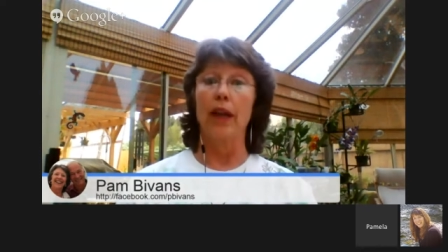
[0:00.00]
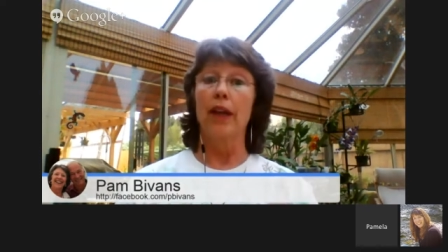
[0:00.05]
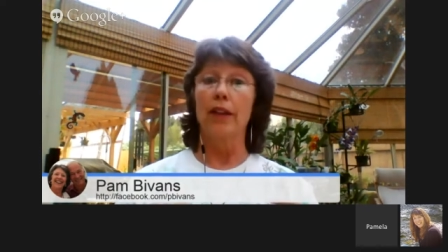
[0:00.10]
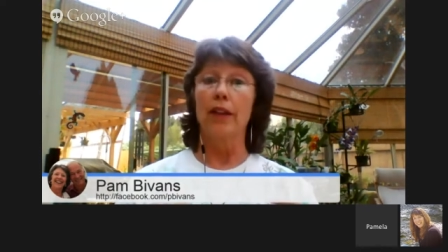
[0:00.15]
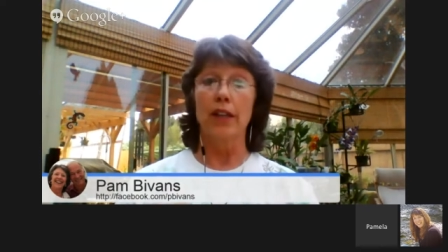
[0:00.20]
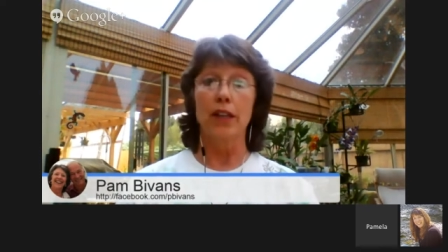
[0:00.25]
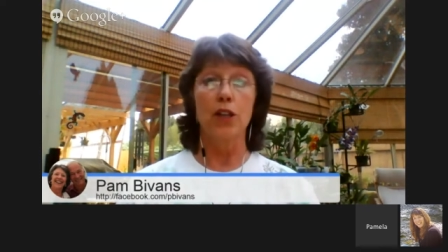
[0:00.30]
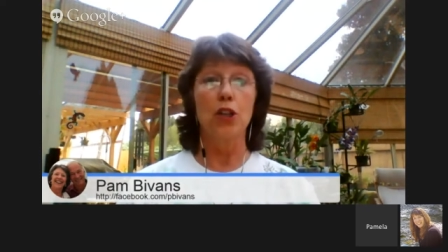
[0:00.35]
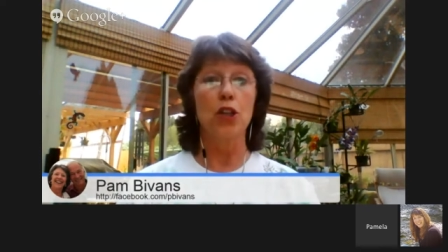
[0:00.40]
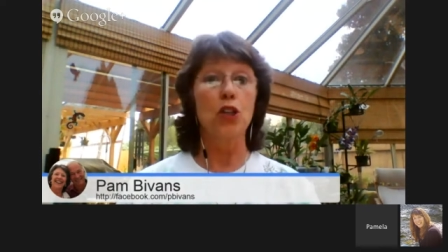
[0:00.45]
The
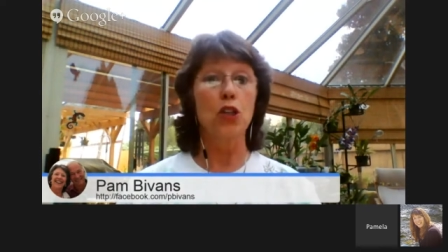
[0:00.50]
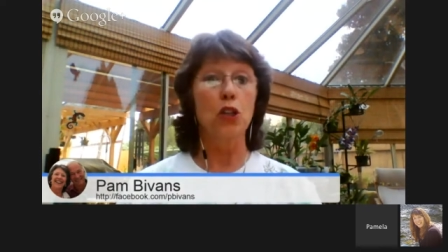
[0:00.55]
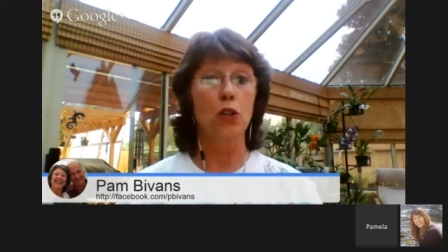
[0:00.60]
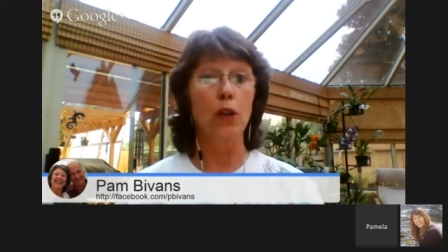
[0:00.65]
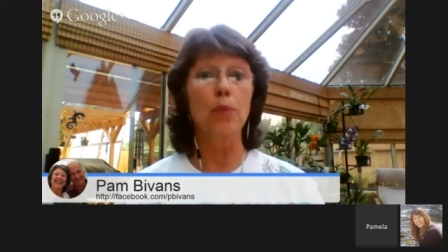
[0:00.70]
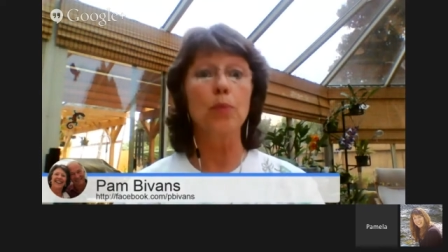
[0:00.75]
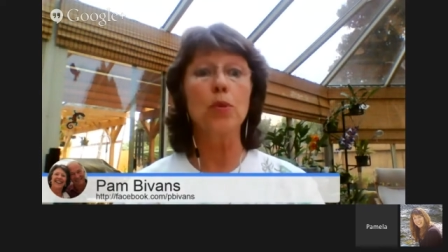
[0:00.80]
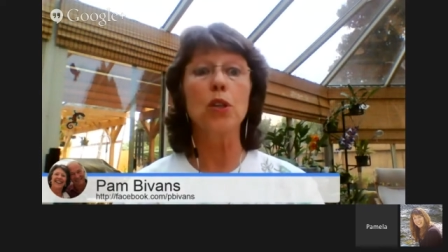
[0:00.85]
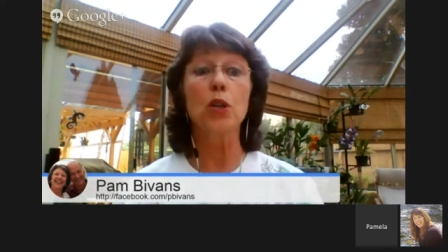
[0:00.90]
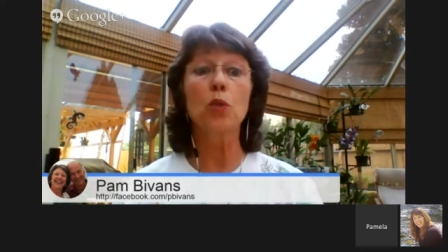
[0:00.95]

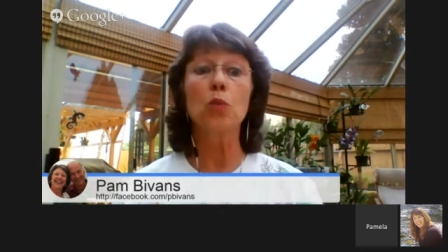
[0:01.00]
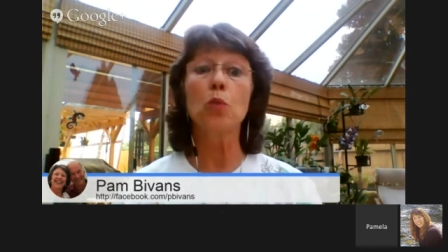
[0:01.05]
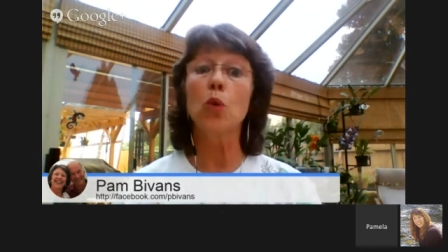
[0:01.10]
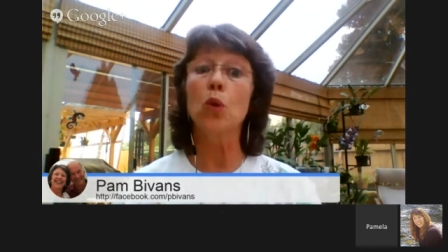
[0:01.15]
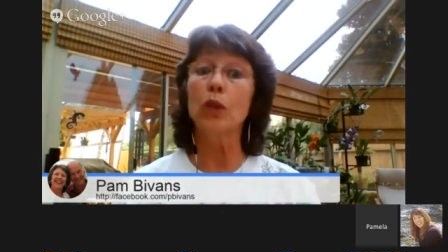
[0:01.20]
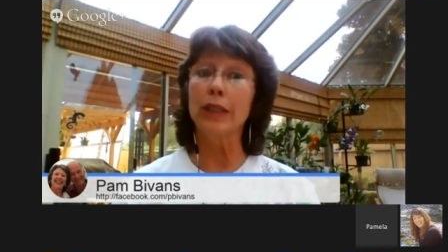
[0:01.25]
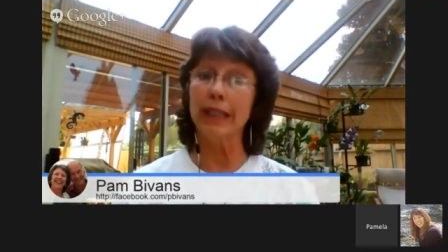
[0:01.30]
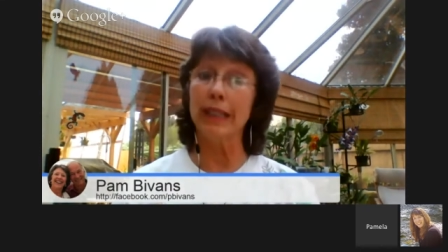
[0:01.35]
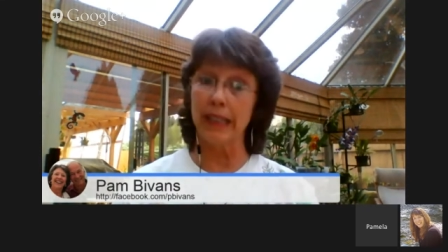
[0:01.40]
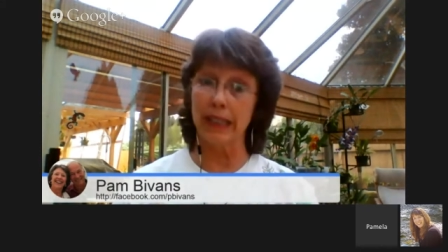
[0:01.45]
description
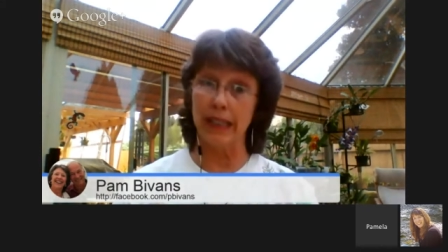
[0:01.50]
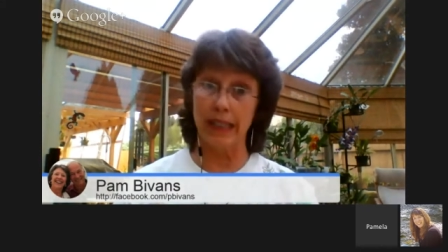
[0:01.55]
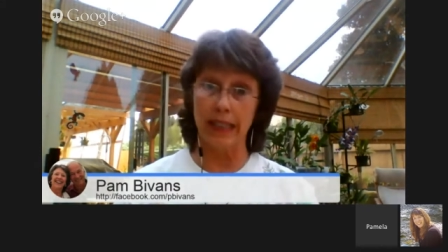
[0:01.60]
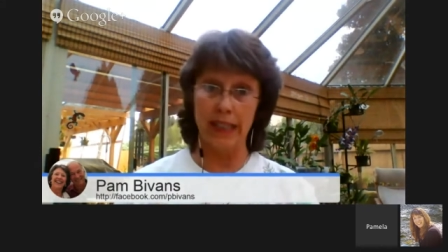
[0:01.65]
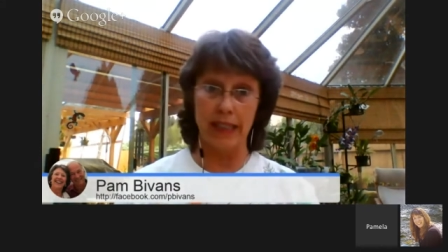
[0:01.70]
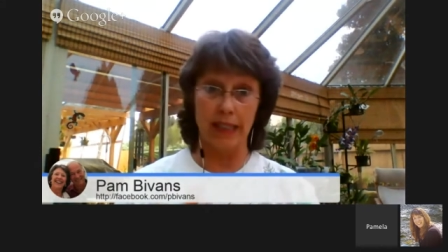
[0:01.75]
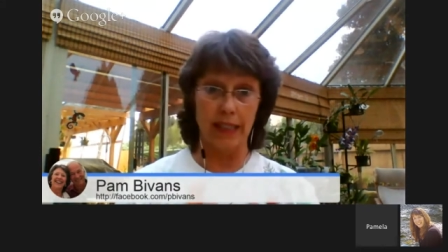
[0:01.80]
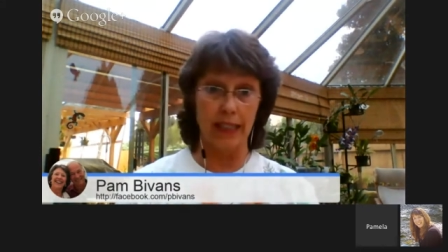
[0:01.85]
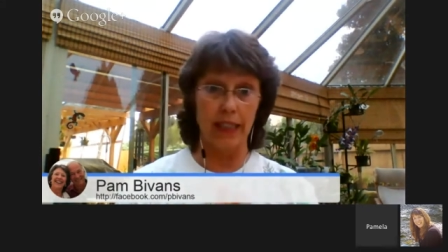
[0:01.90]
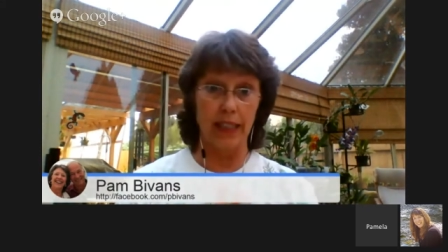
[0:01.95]
will
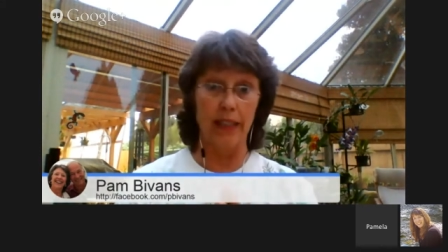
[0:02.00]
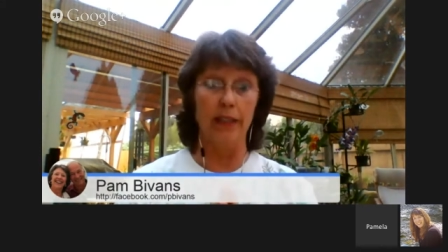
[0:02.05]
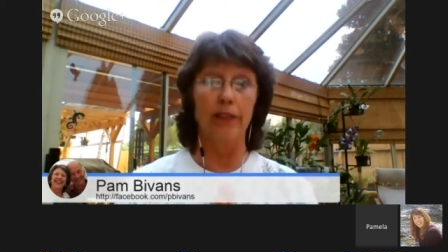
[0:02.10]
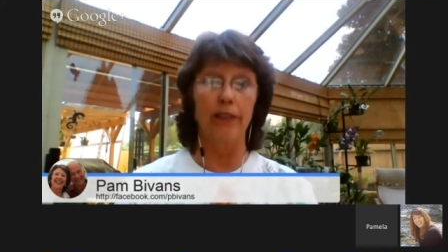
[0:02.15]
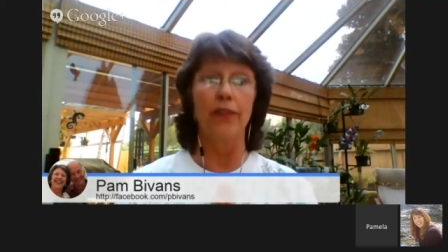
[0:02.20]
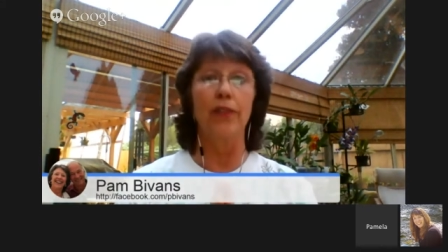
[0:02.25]
give